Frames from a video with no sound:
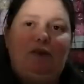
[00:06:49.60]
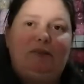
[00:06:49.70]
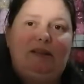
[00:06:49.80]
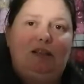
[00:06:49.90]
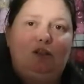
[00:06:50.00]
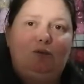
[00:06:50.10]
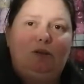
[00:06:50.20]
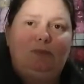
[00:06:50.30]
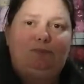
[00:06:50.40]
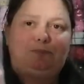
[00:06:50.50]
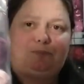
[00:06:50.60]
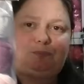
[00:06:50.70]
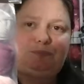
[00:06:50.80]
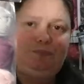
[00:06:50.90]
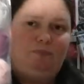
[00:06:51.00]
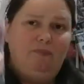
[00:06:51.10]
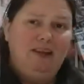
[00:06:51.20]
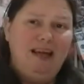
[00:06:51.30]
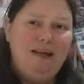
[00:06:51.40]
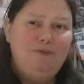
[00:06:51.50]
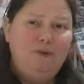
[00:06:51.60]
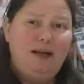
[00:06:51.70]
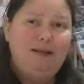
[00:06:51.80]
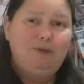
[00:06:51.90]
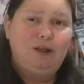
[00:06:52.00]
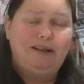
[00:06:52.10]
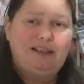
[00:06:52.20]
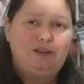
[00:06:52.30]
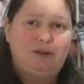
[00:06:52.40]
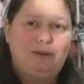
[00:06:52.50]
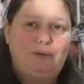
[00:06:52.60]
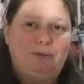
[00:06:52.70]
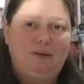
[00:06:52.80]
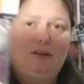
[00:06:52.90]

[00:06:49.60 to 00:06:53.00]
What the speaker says: 100% sure if I am going to,